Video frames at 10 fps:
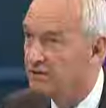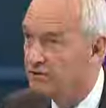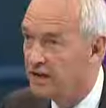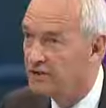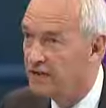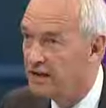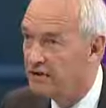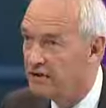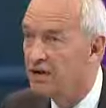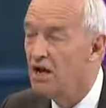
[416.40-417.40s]
the United
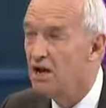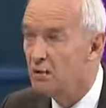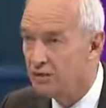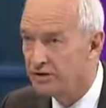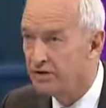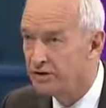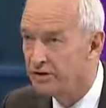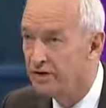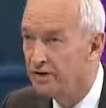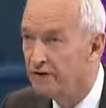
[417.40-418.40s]
Nations
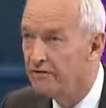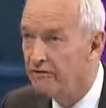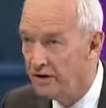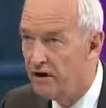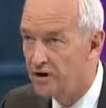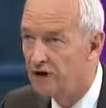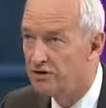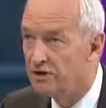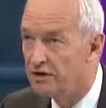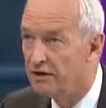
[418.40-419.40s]
questioned very
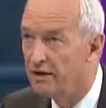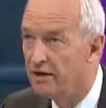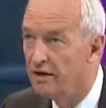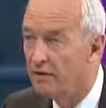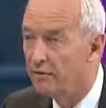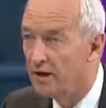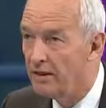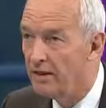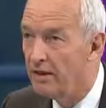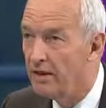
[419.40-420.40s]
urgently
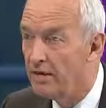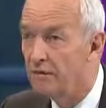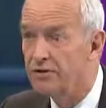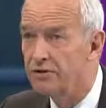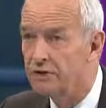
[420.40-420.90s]
whether it was